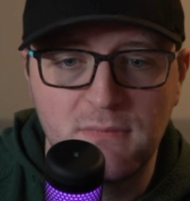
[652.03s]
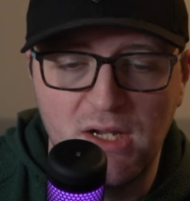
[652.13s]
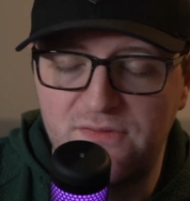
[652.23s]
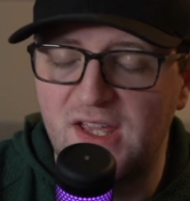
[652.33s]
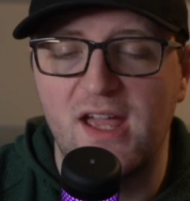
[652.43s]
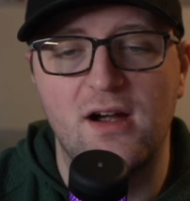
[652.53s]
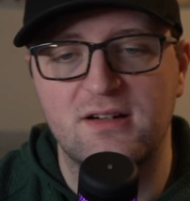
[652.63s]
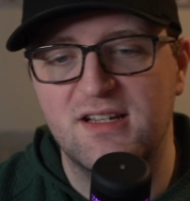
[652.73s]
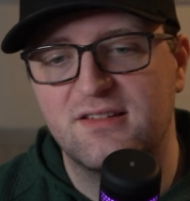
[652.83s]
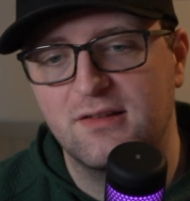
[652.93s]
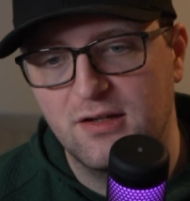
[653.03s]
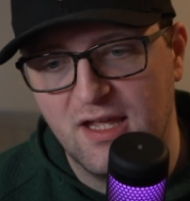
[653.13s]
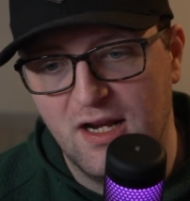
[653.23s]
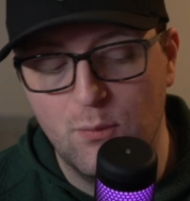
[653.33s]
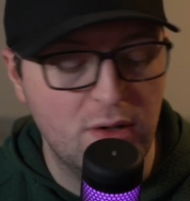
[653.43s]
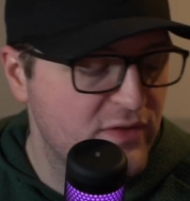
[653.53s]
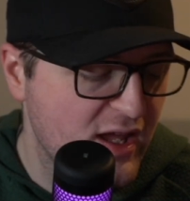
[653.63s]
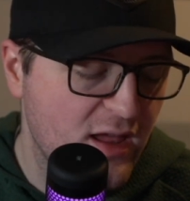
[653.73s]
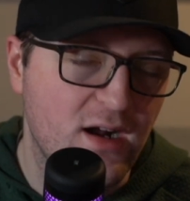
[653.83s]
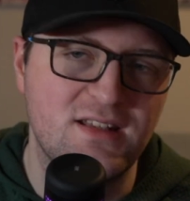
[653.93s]
VAR takes a look at it. And when
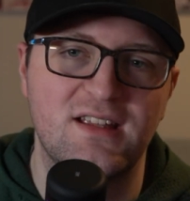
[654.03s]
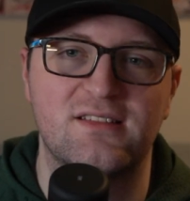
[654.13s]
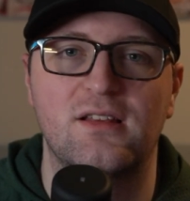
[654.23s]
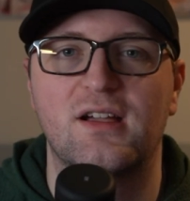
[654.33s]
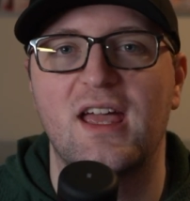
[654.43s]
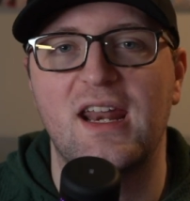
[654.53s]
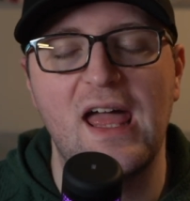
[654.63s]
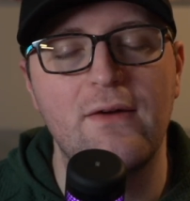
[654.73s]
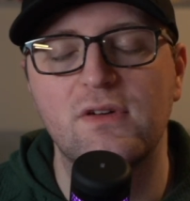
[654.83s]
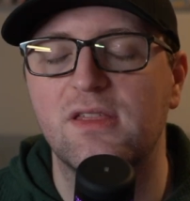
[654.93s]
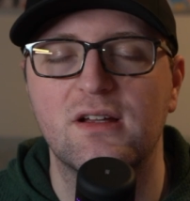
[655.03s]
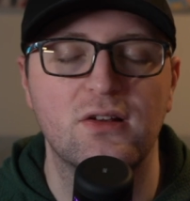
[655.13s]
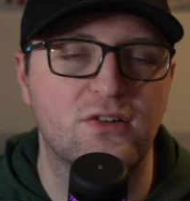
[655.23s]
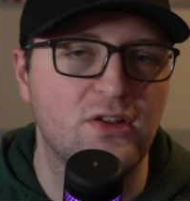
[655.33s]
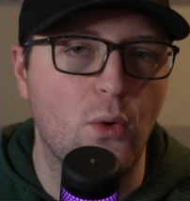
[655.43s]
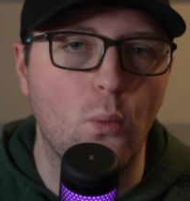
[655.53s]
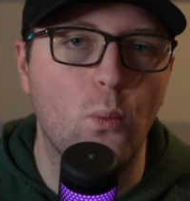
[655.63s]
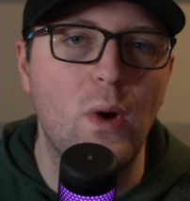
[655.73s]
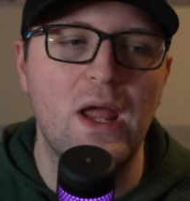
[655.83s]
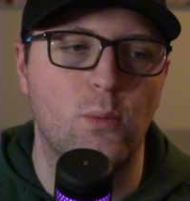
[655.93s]
VAR takes a look at it, everything looks
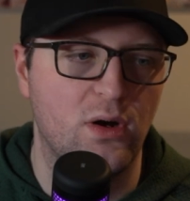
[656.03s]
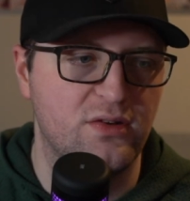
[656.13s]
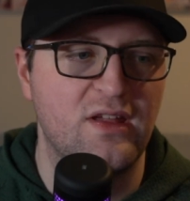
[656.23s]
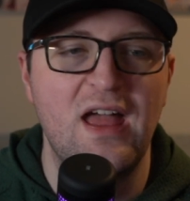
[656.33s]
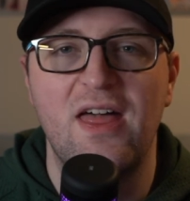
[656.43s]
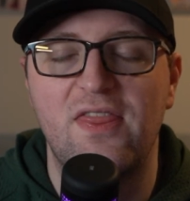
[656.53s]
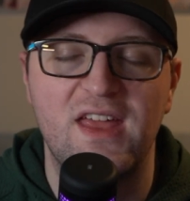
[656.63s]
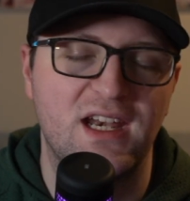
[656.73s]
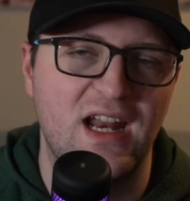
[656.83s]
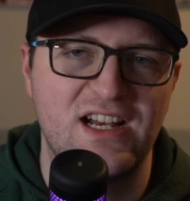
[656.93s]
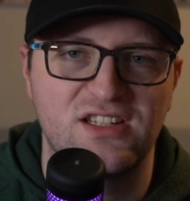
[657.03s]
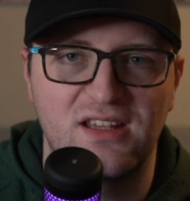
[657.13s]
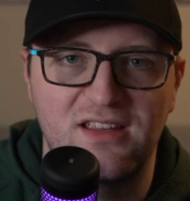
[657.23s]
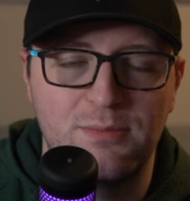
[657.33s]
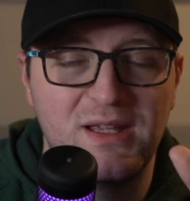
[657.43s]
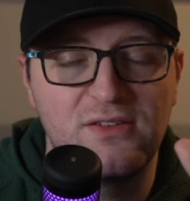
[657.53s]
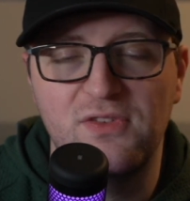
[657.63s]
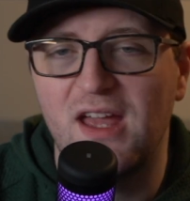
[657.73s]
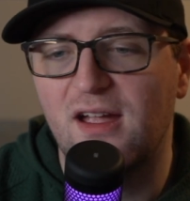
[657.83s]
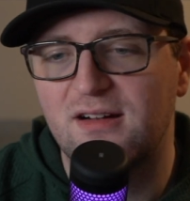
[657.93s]
way worse than it actually is, because
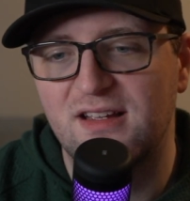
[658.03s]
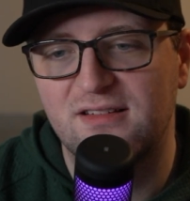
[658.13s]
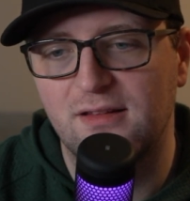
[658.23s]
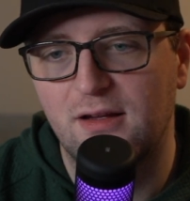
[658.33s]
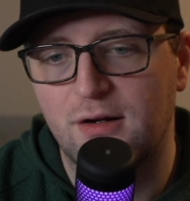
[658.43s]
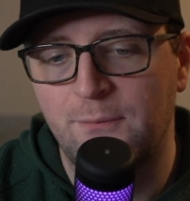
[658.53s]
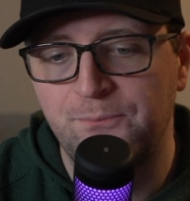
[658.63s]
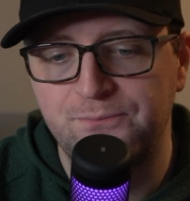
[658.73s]
VAR takes a look.